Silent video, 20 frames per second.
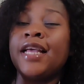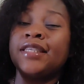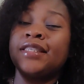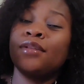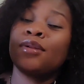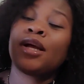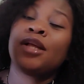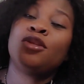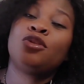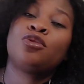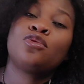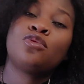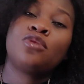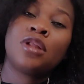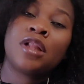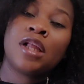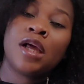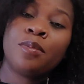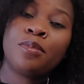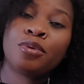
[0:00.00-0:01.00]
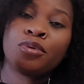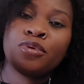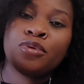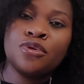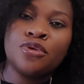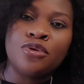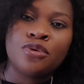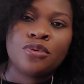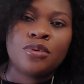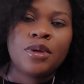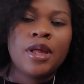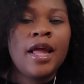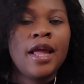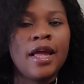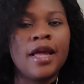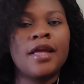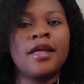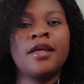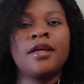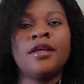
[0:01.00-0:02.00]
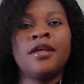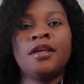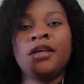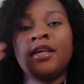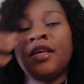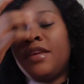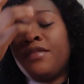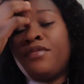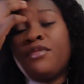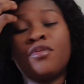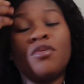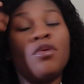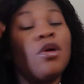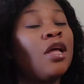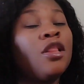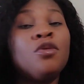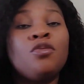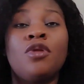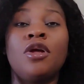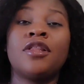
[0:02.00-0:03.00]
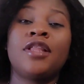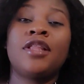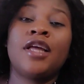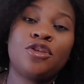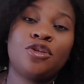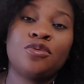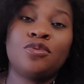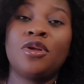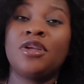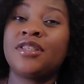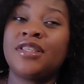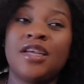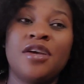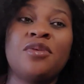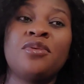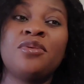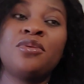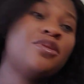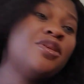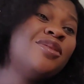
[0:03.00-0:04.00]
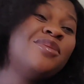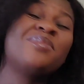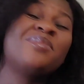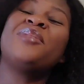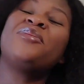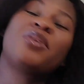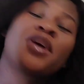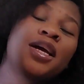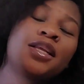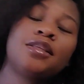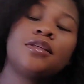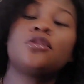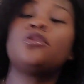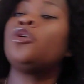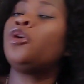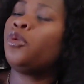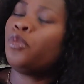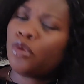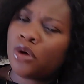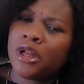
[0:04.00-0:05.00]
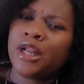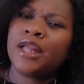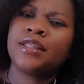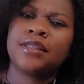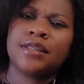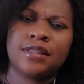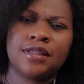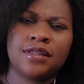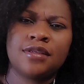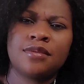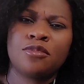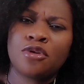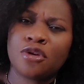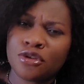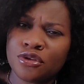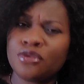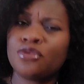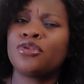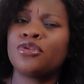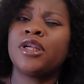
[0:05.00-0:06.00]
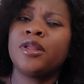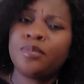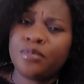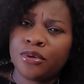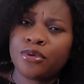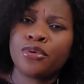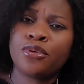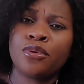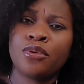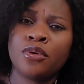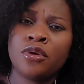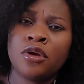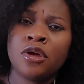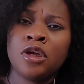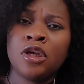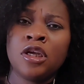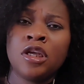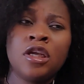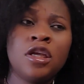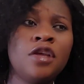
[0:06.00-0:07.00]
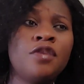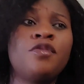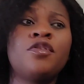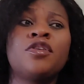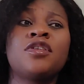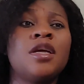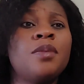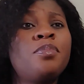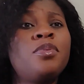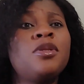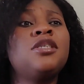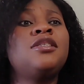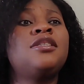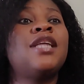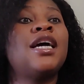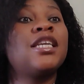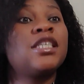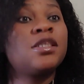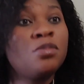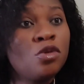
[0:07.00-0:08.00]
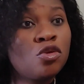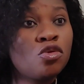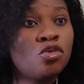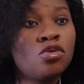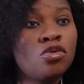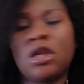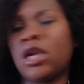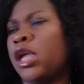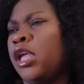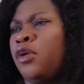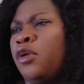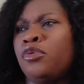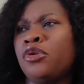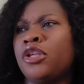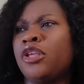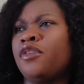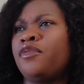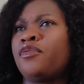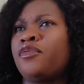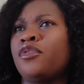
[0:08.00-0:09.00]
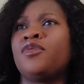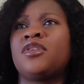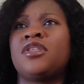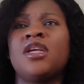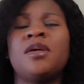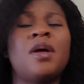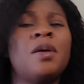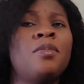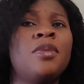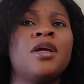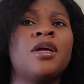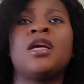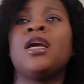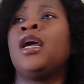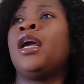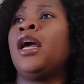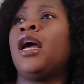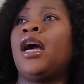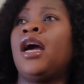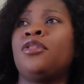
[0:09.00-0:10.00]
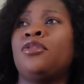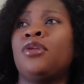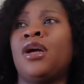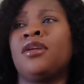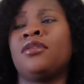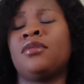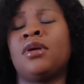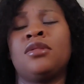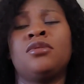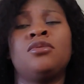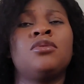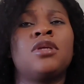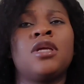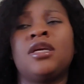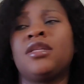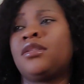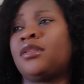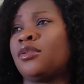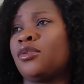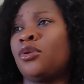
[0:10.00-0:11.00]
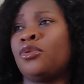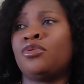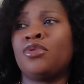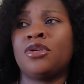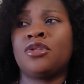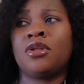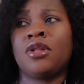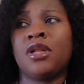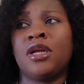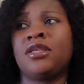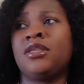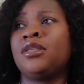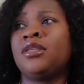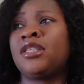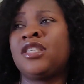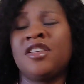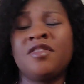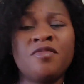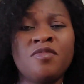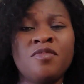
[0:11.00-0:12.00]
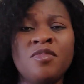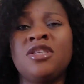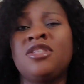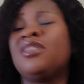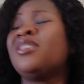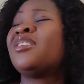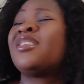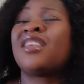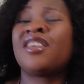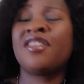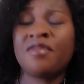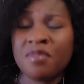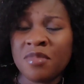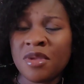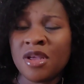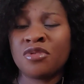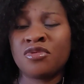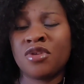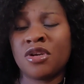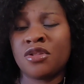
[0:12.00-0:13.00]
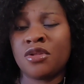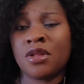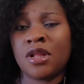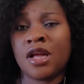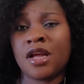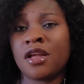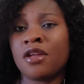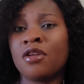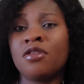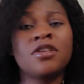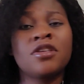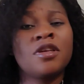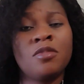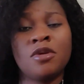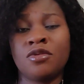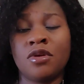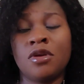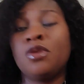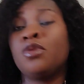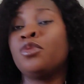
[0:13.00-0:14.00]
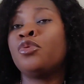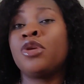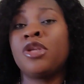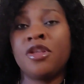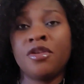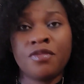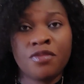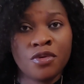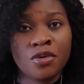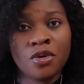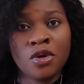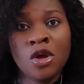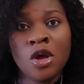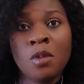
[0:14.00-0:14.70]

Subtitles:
So look at the $2 I borrowed you. If you, and you know that, she will not say, oh, I forgot it. No, you collect it because you said borrow. If you say, please dash me $2, it will give you. You say, I beg, and I will not get $100. Just give me $100. Just give me, it will give you.